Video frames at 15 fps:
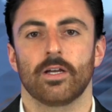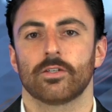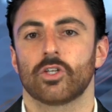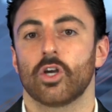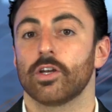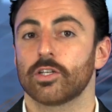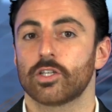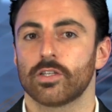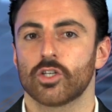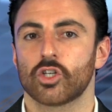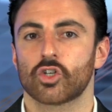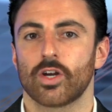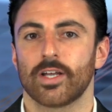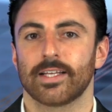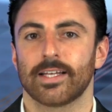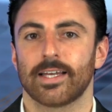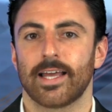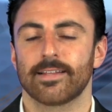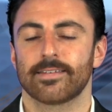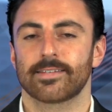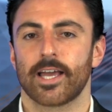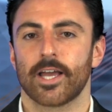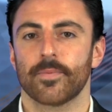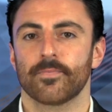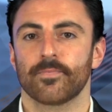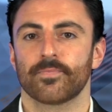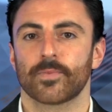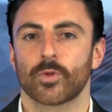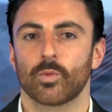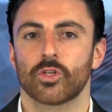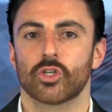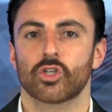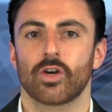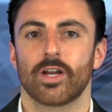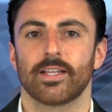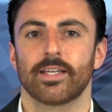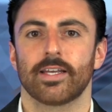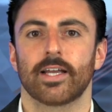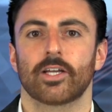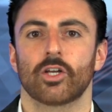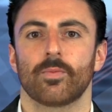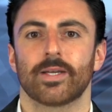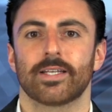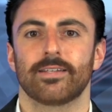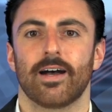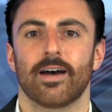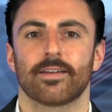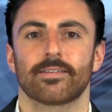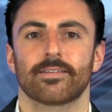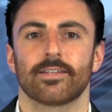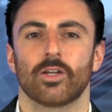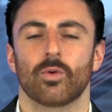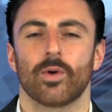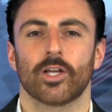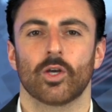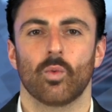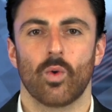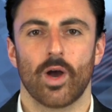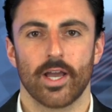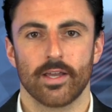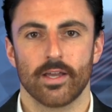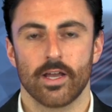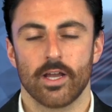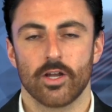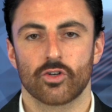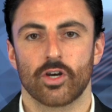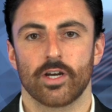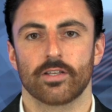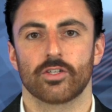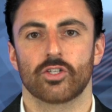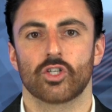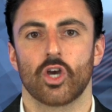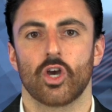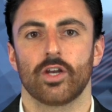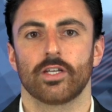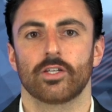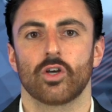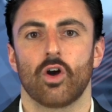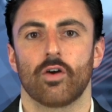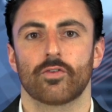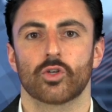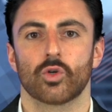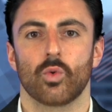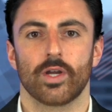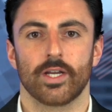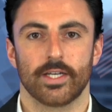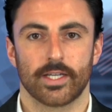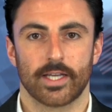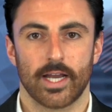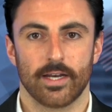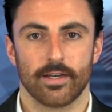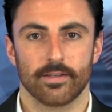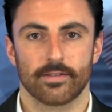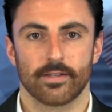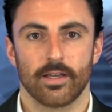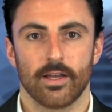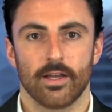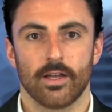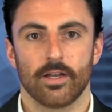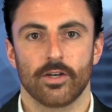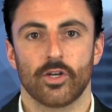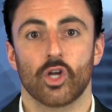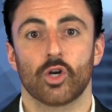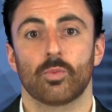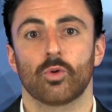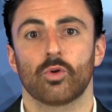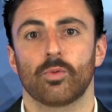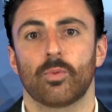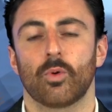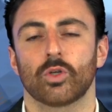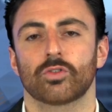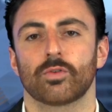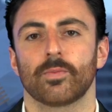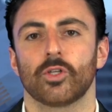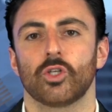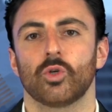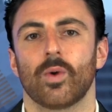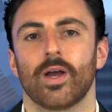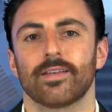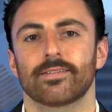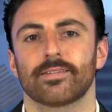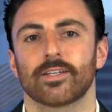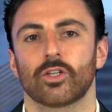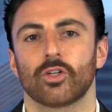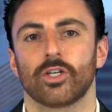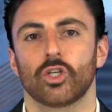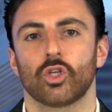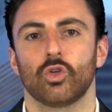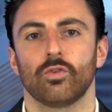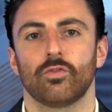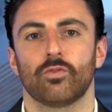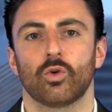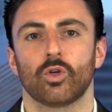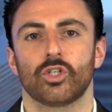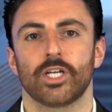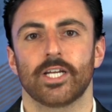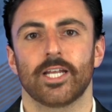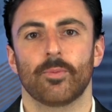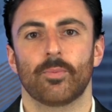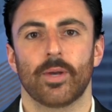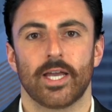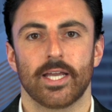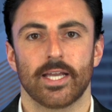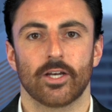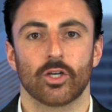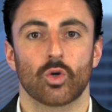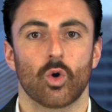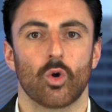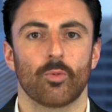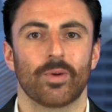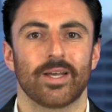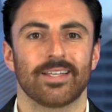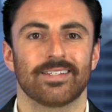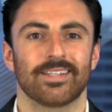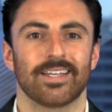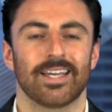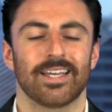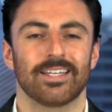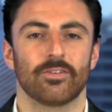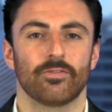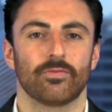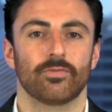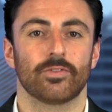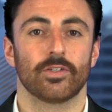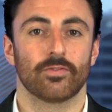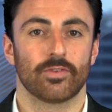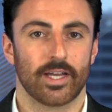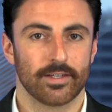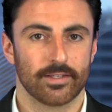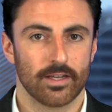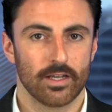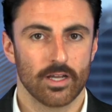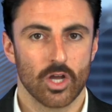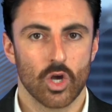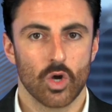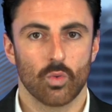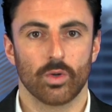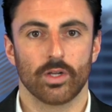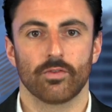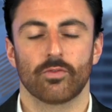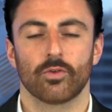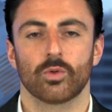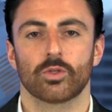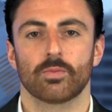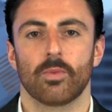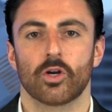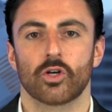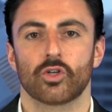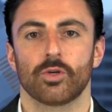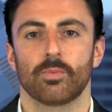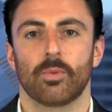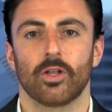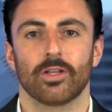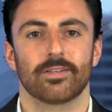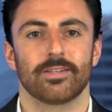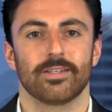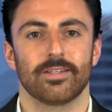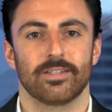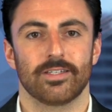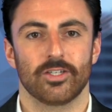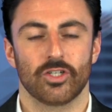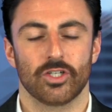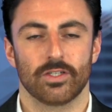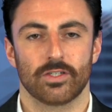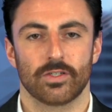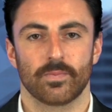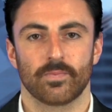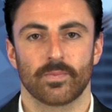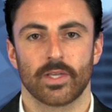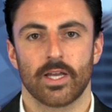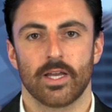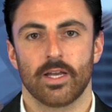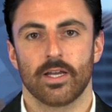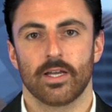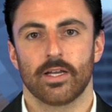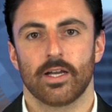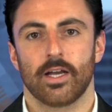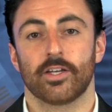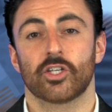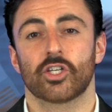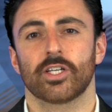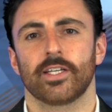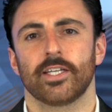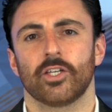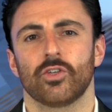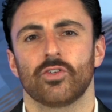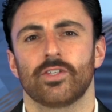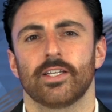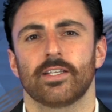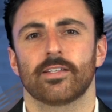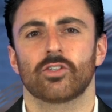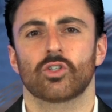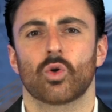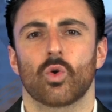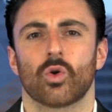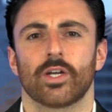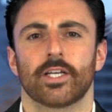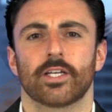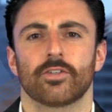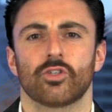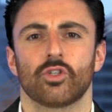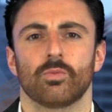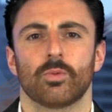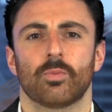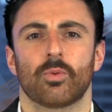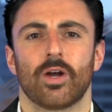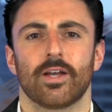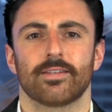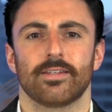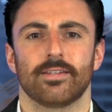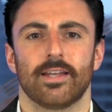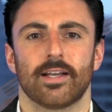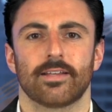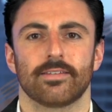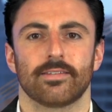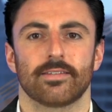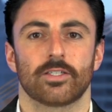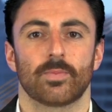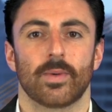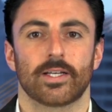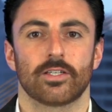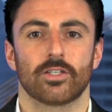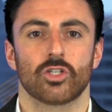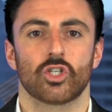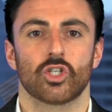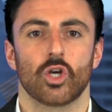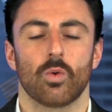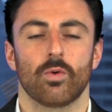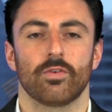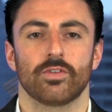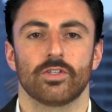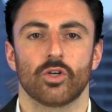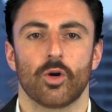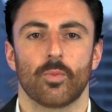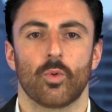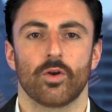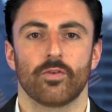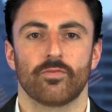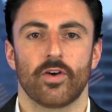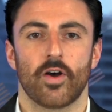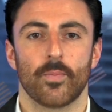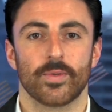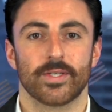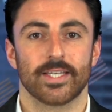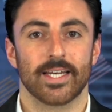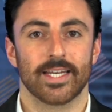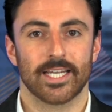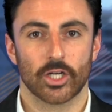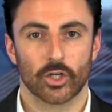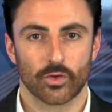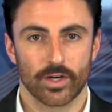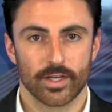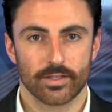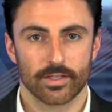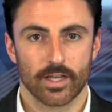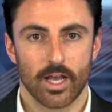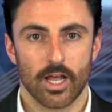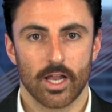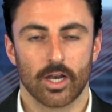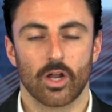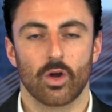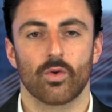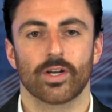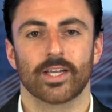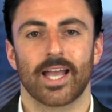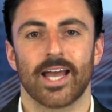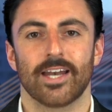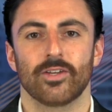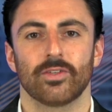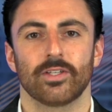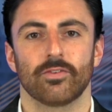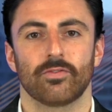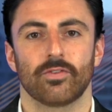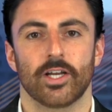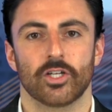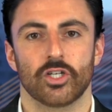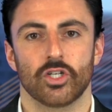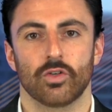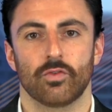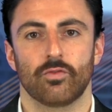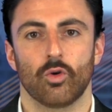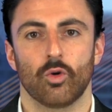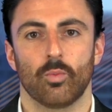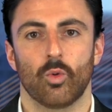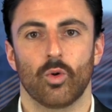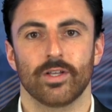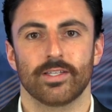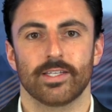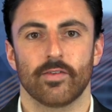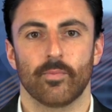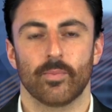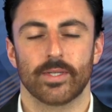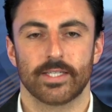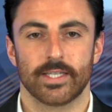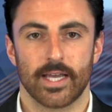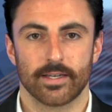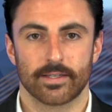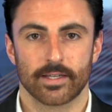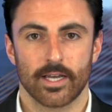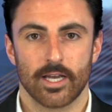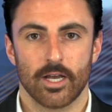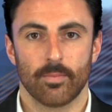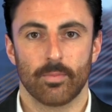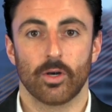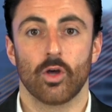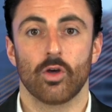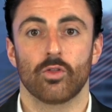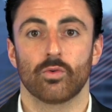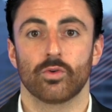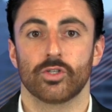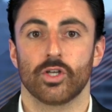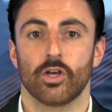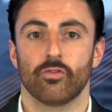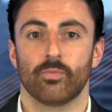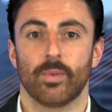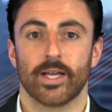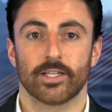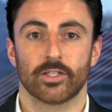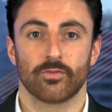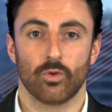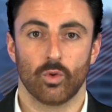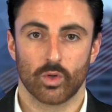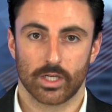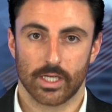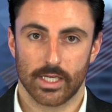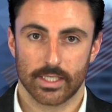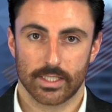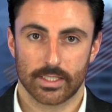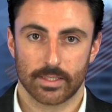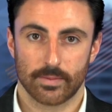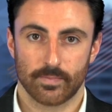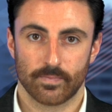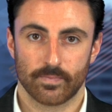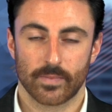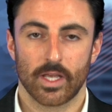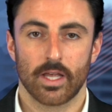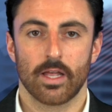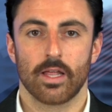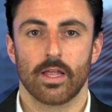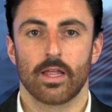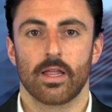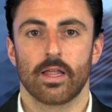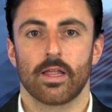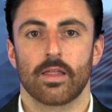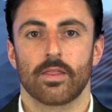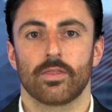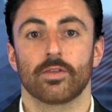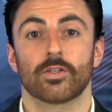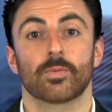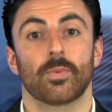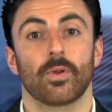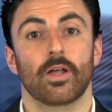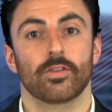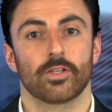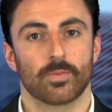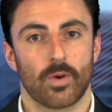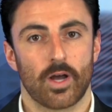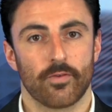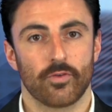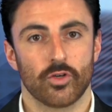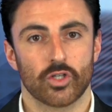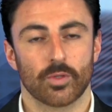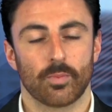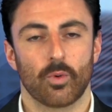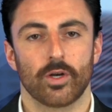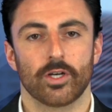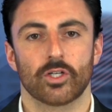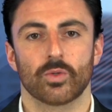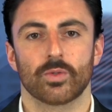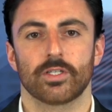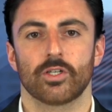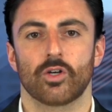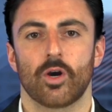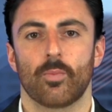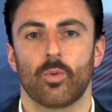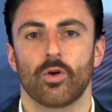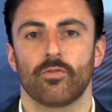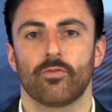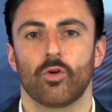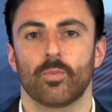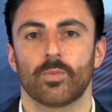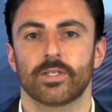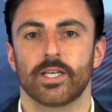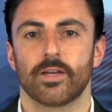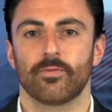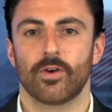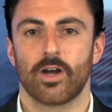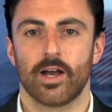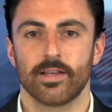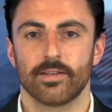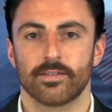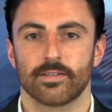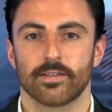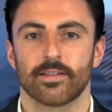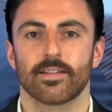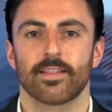Turning to the Australian landscape, with Australian economic data still a week away, traders are turning to offshore indicators. Notable reports from the US, including Q4 GDP and core PCE deflator, will influence monetary policy decisions. Additionally, New Zealand's quarterly consumer price index is expected to show a 0.5% increase, lowering annual inflation to 4.7%, below the Reserve Bank's forecast. The SPY futures are pointing to a 0.4% rise.